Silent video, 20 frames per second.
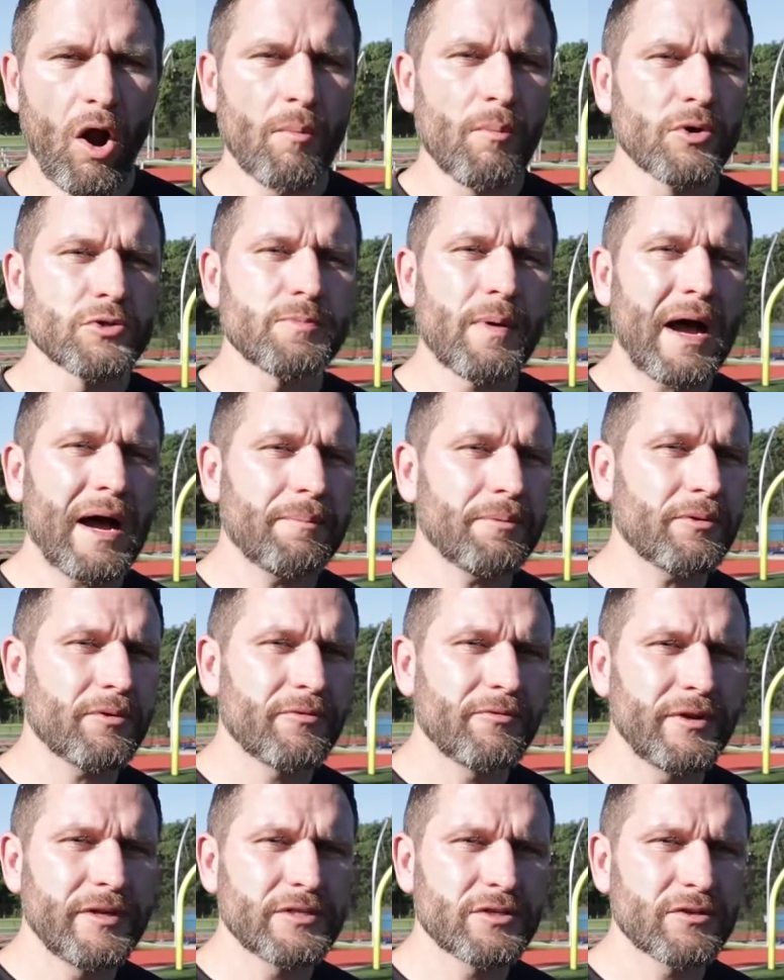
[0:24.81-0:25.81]
Our most
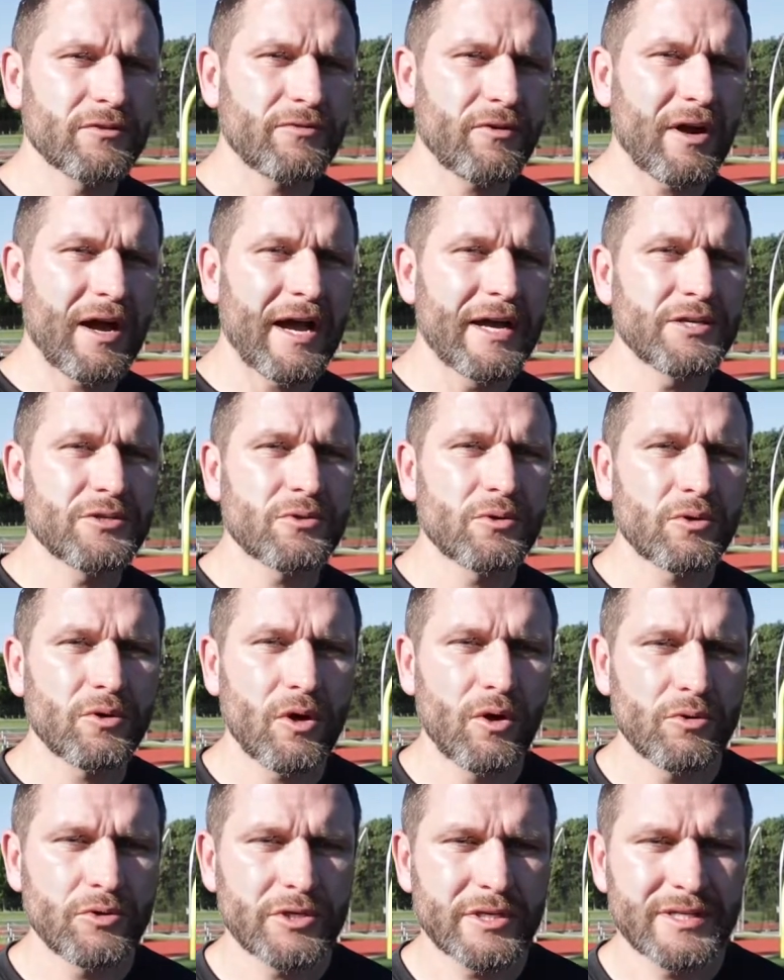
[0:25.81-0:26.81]
popular feature for high school
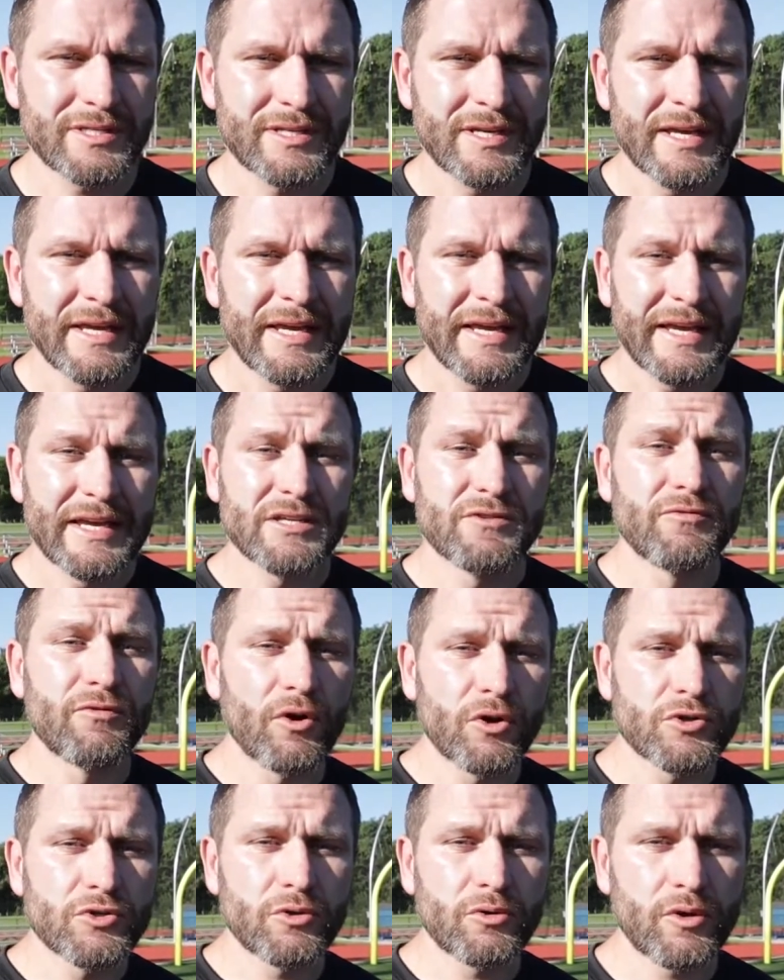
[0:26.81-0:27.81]
coaches is
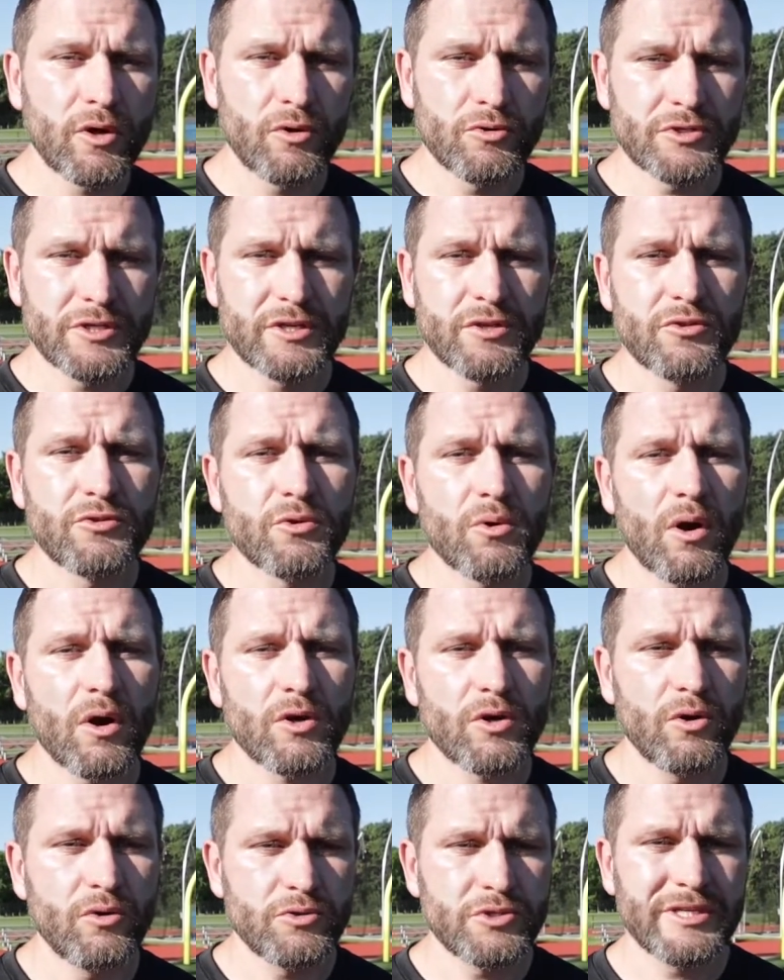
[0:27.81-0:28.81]
virtual coaching through
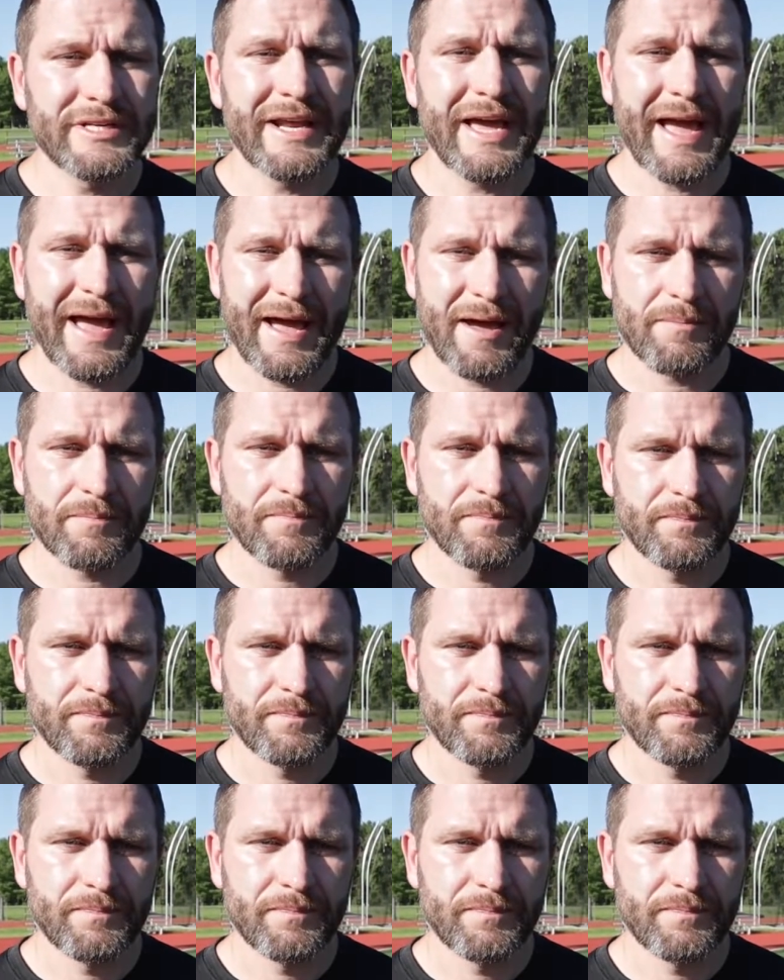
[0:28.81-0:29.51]
our coaching app.